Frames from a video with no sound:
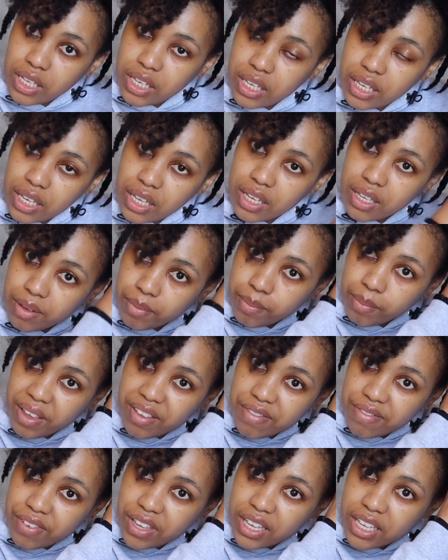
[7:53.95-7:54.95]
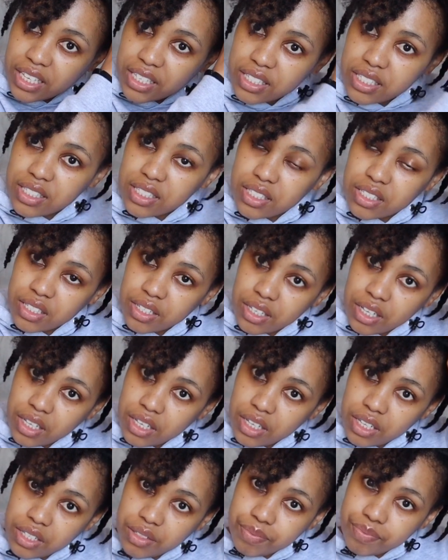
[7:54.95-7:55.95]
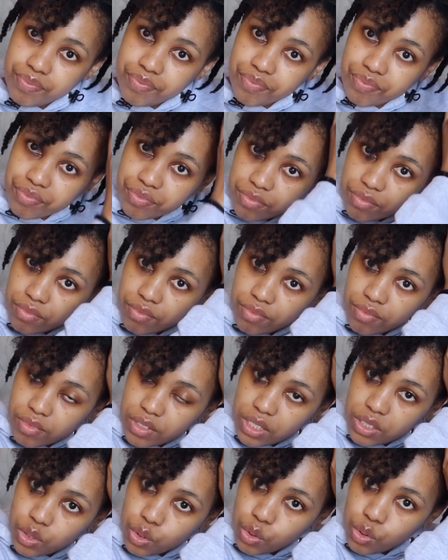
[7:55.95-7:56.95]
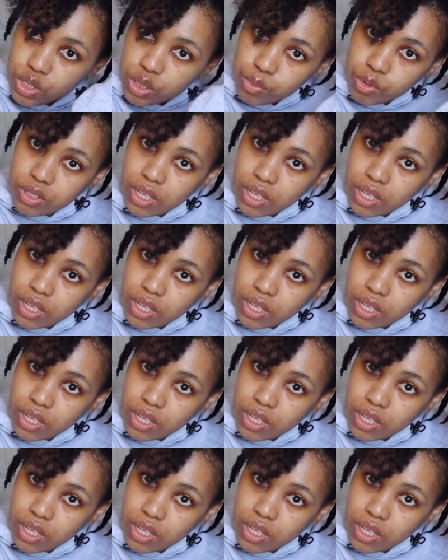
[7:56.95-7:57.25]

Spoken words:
And then of course using my fingers to smooth out again